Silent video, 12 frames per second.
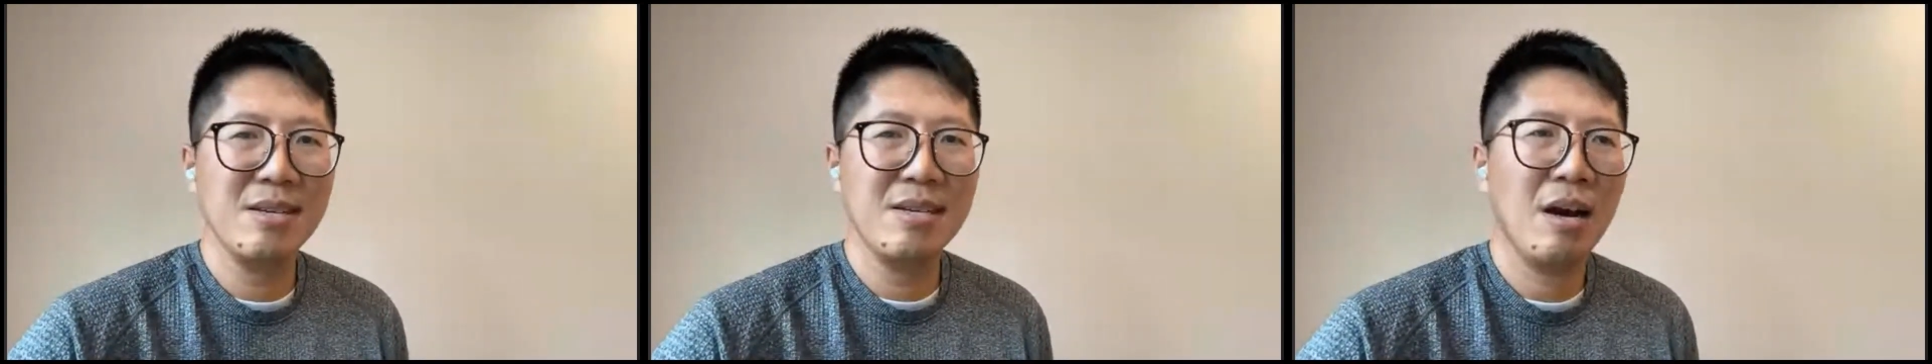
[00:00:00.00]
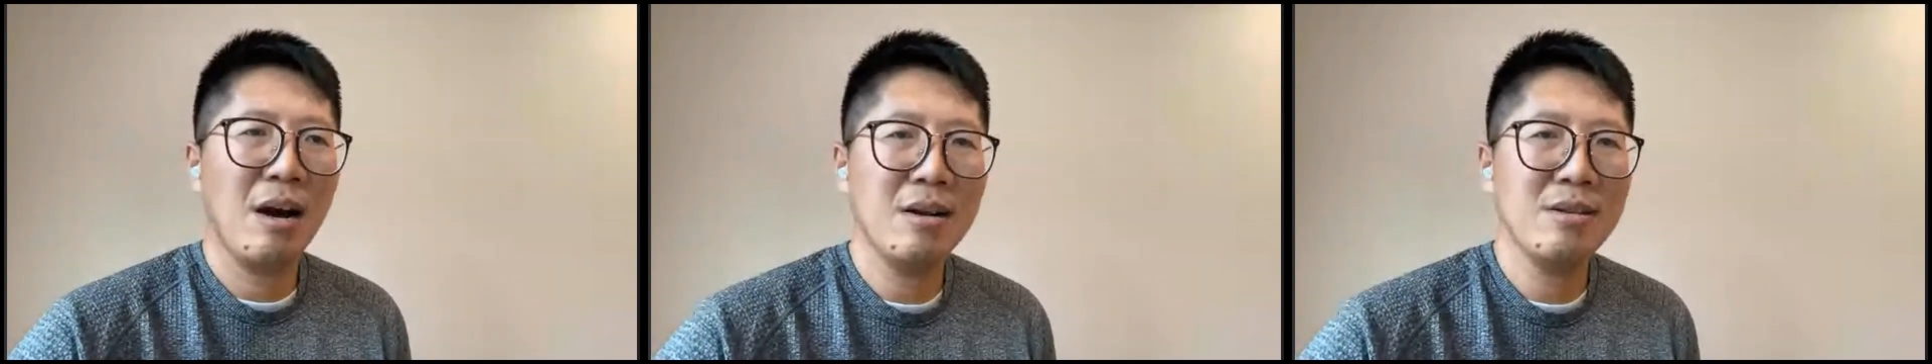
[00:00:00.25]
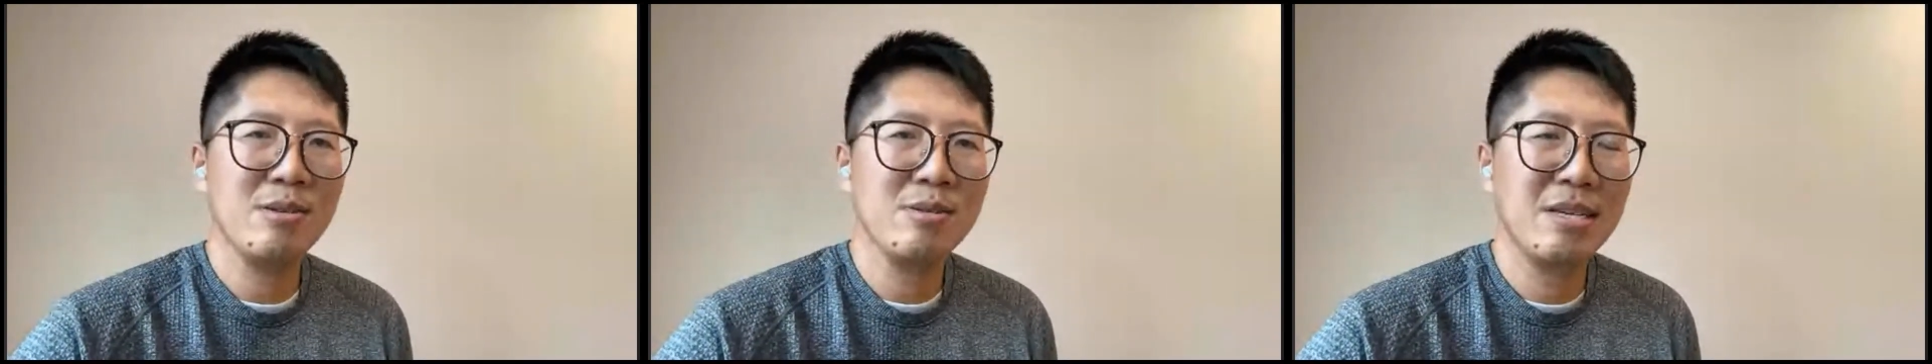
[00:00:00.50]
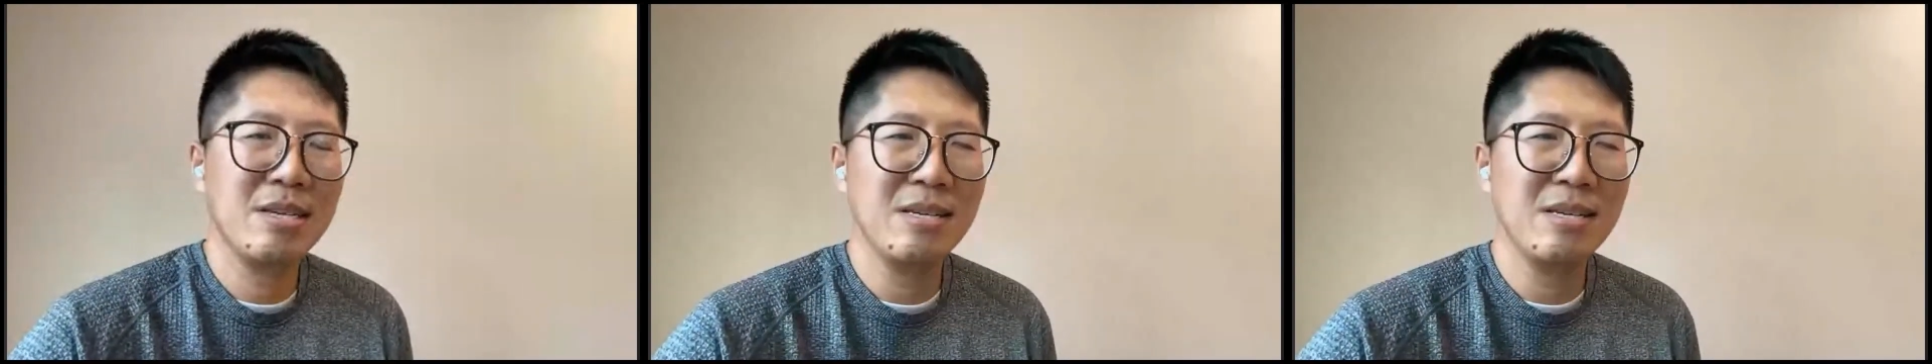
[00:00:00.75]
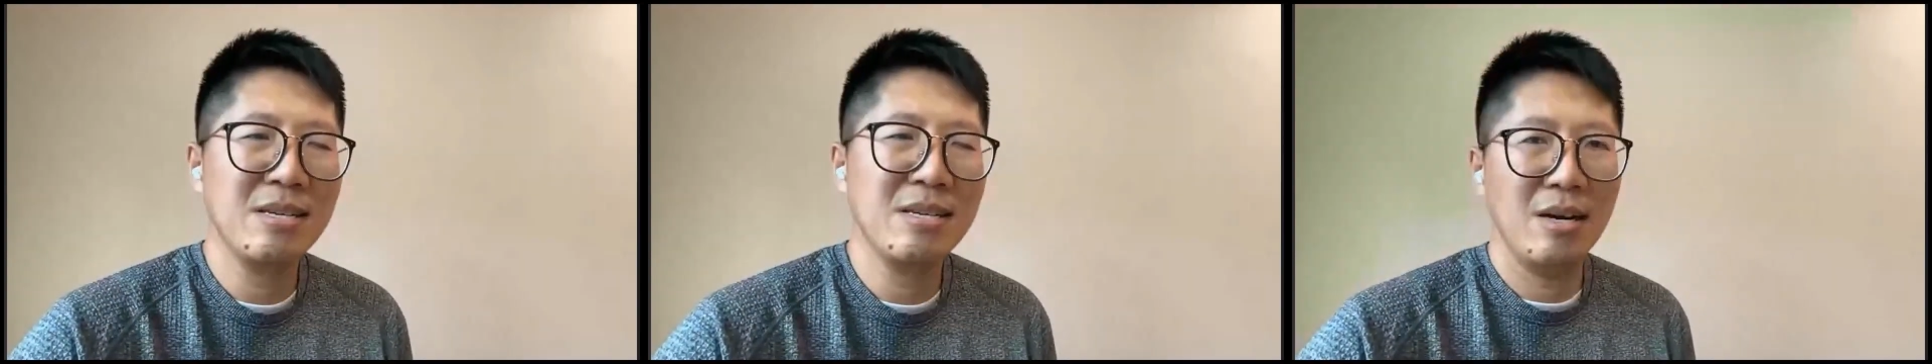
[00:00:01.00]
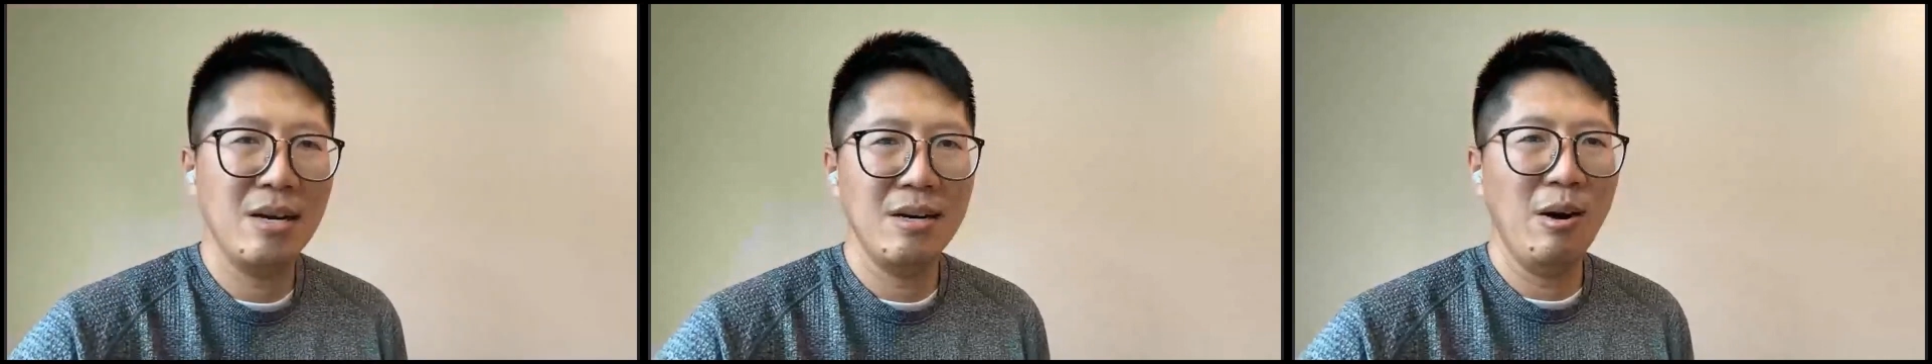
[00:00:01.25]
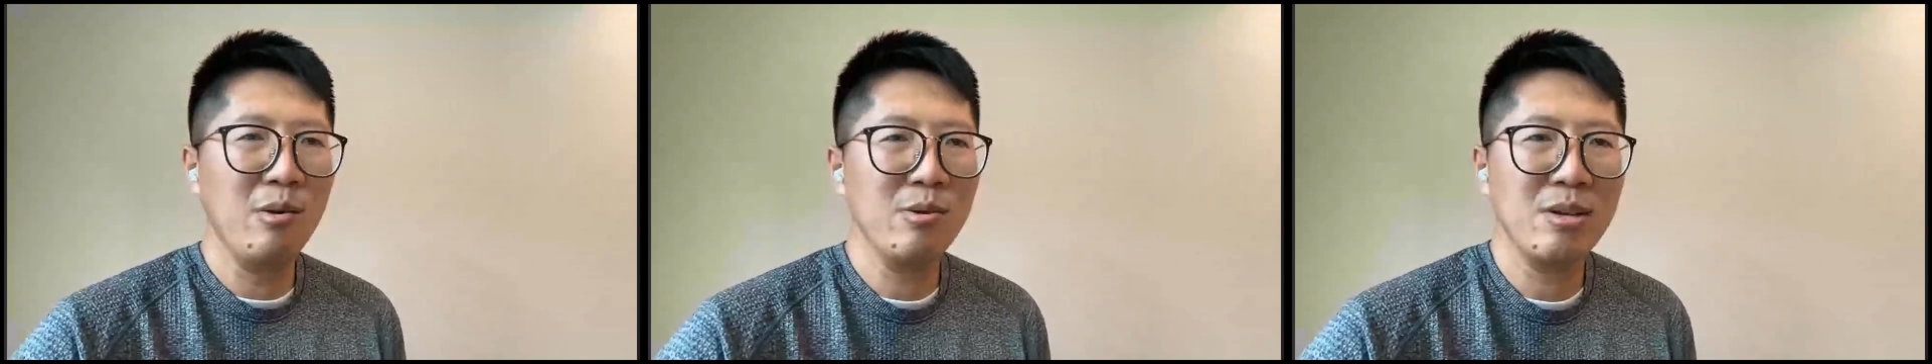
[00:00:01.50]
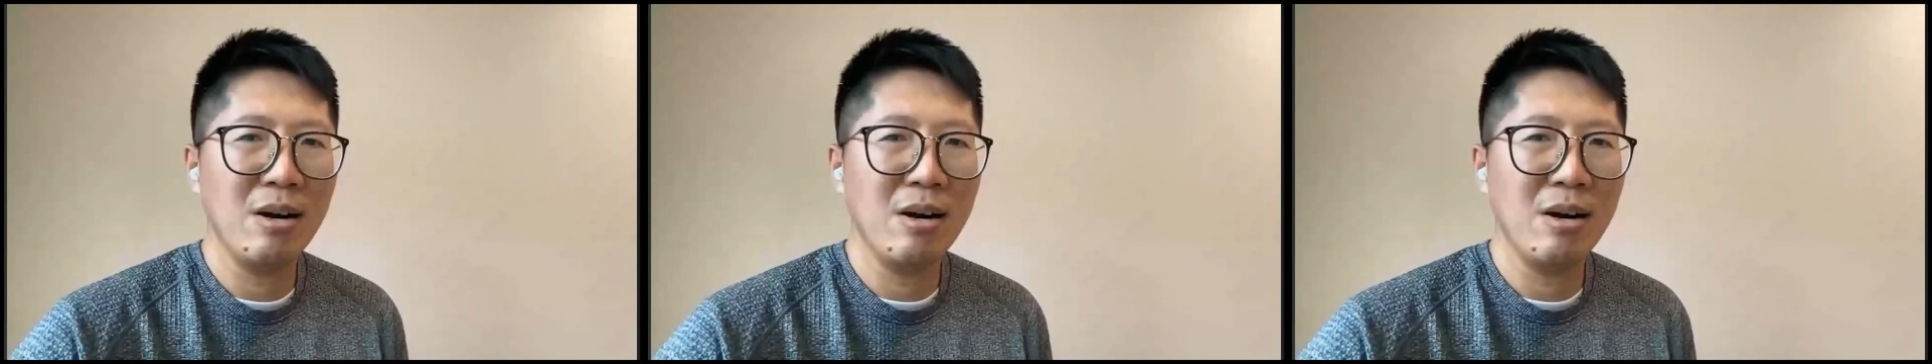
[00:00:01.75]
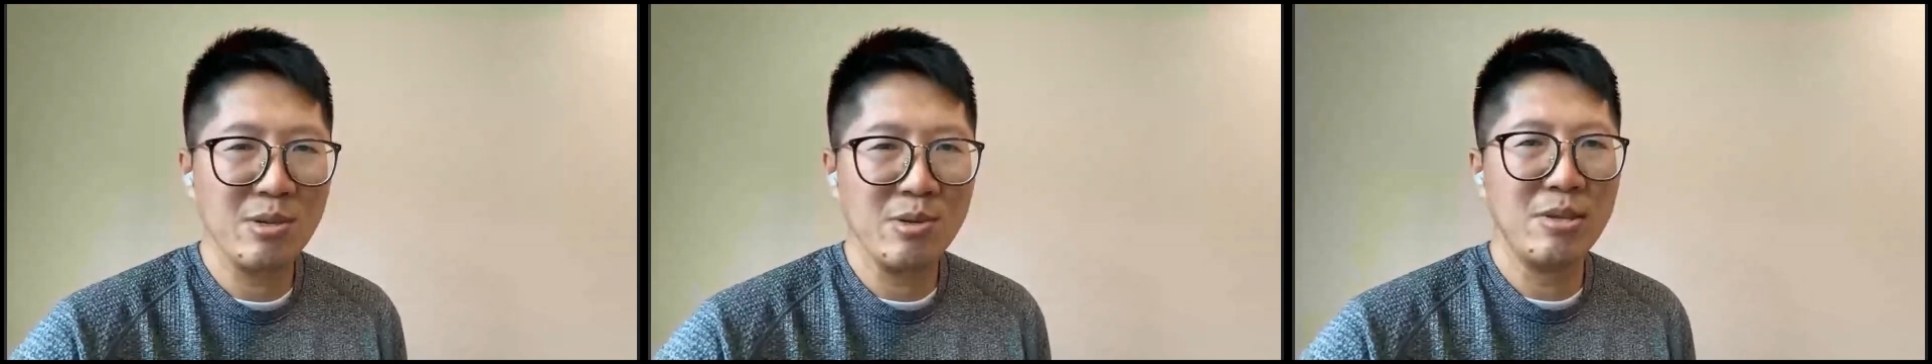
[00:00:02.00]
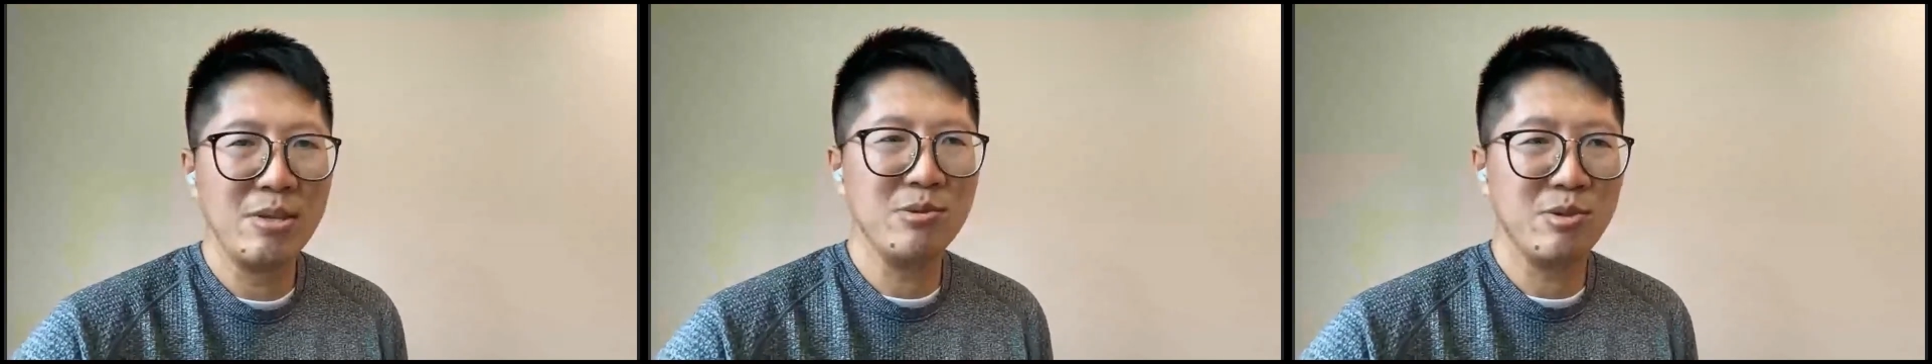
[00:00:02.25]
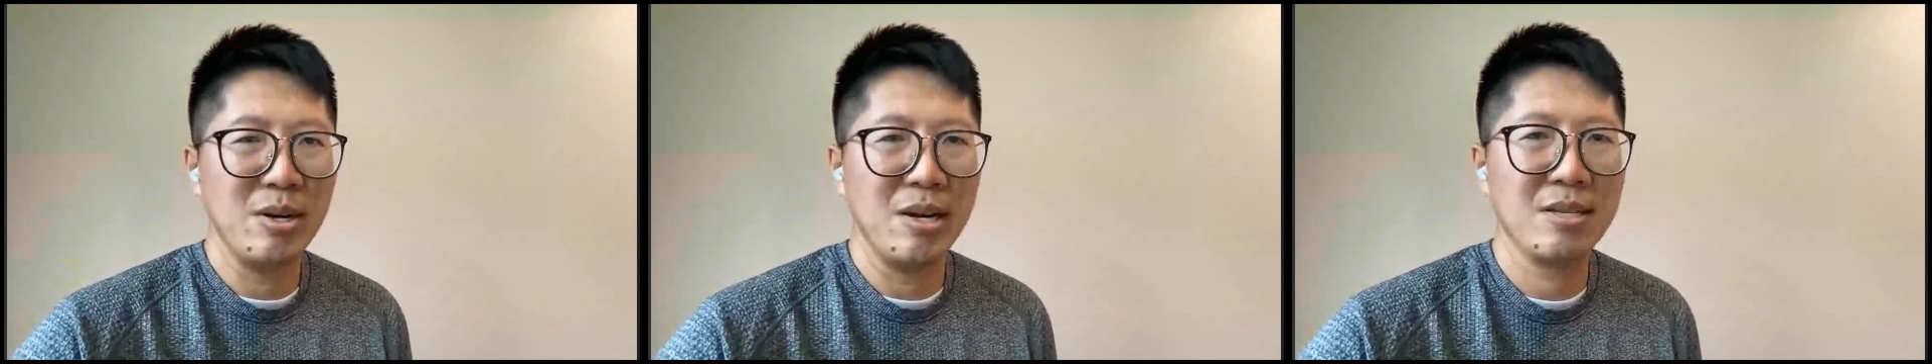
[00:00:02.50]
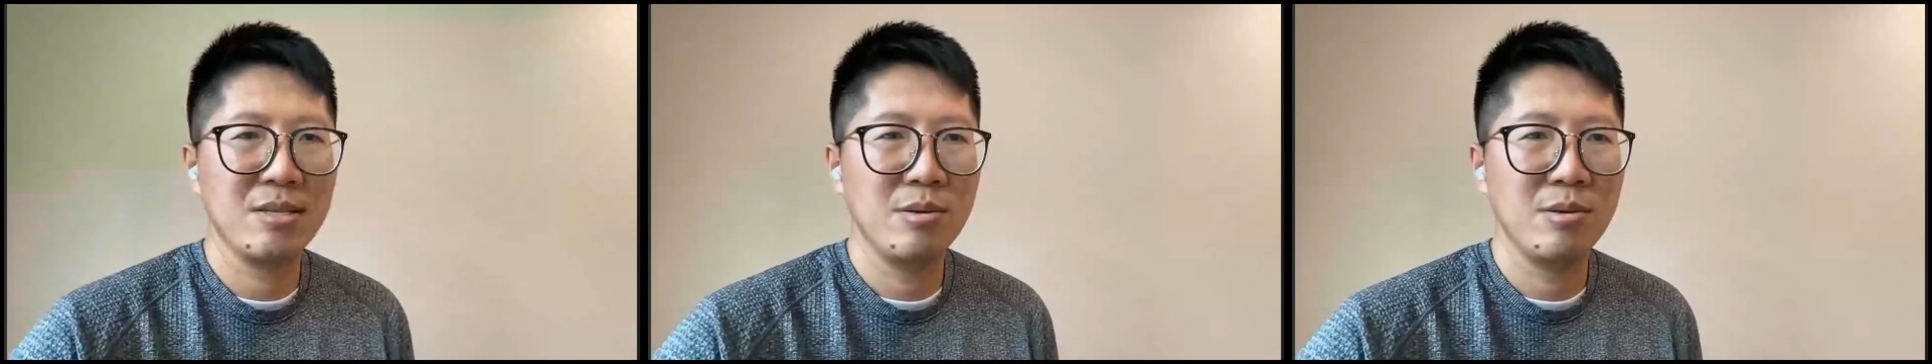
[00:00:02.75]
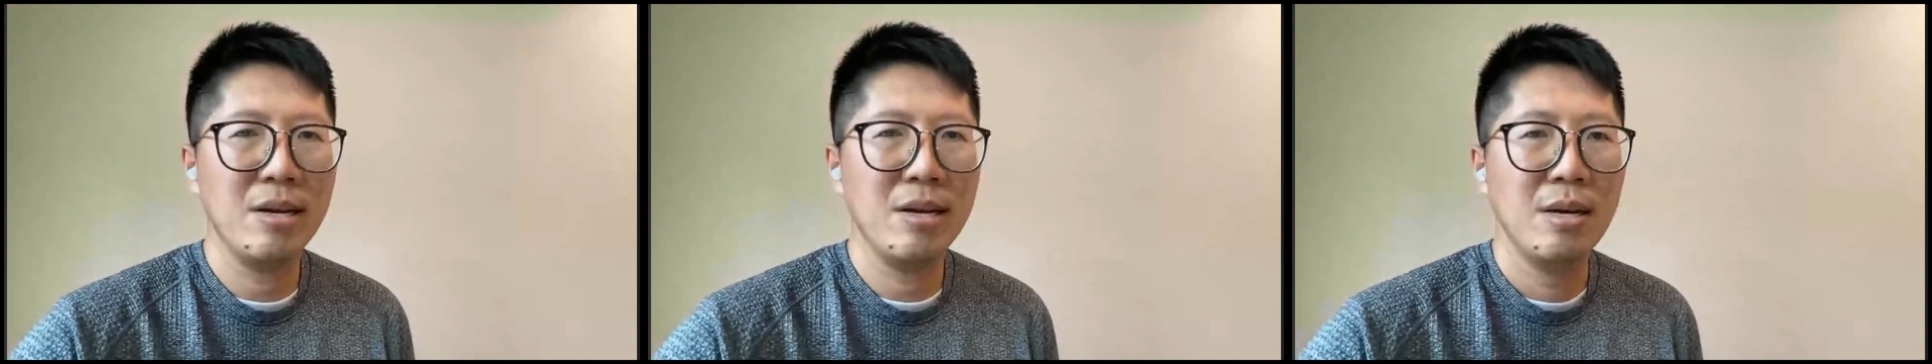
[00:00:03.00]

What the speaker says: it's hard to teach old dog to do new tricks, right?